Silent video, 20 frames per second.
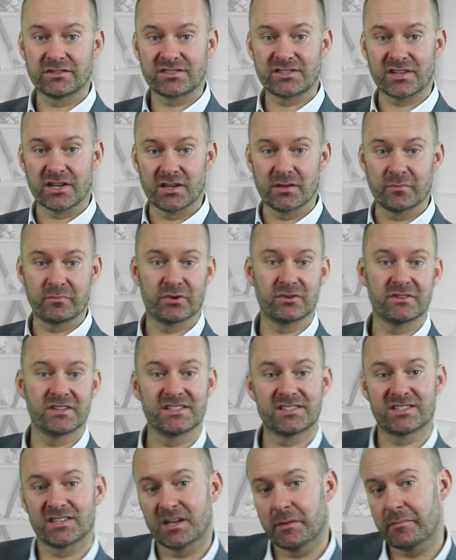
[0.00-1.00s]
So you'd put
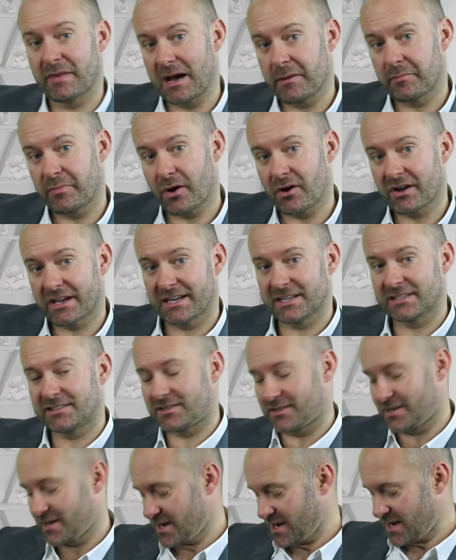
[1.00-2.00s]
this in your back
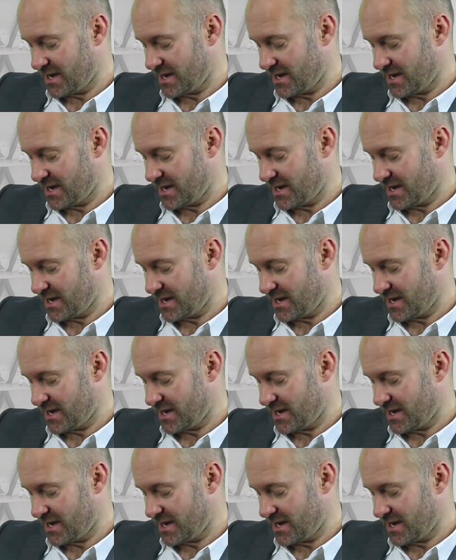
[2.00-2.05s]
pocket,